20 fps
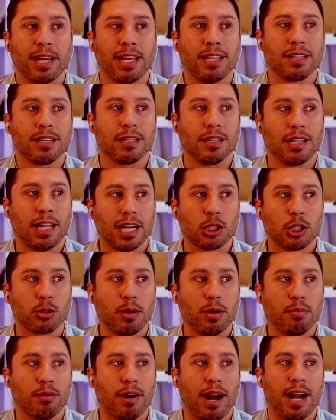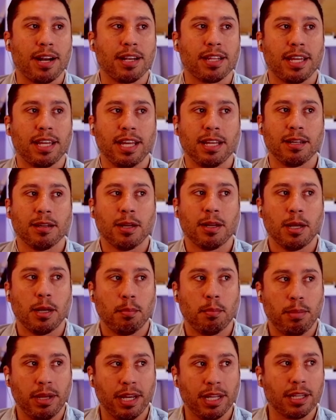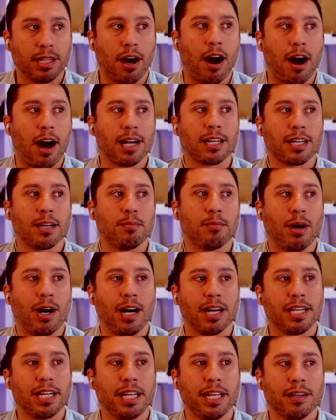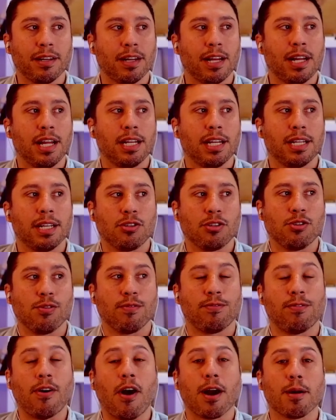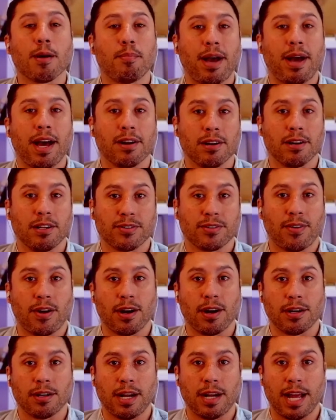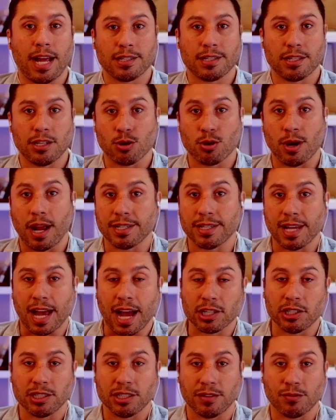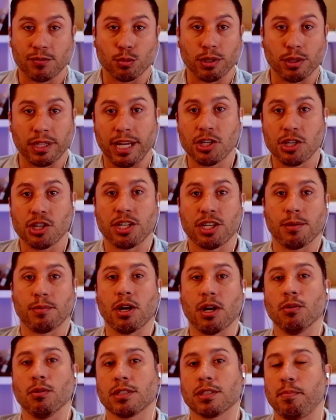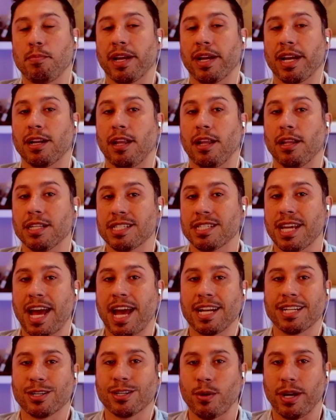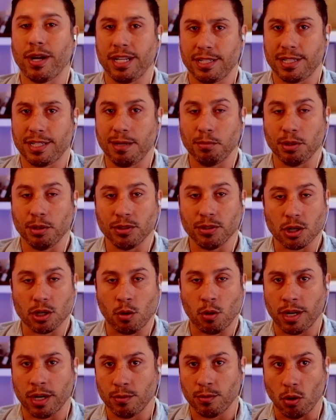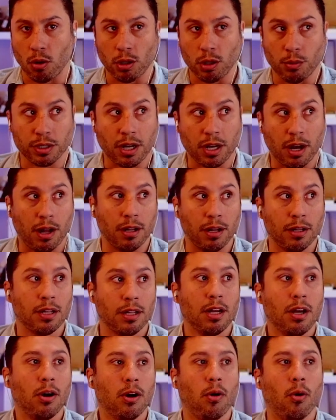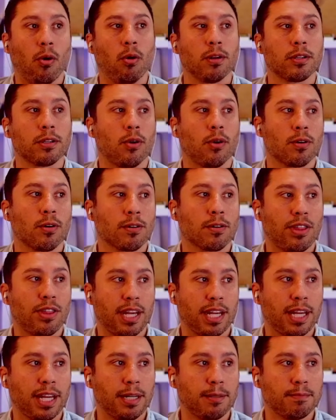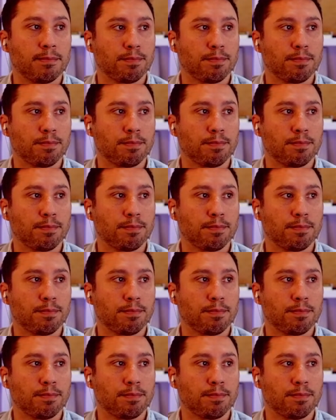into the luxury brand thing, being the hot commodity, does you far better as far as the transactions of a relationship goes than picking all these antiquated symbols or what Rolla would call old order thinking.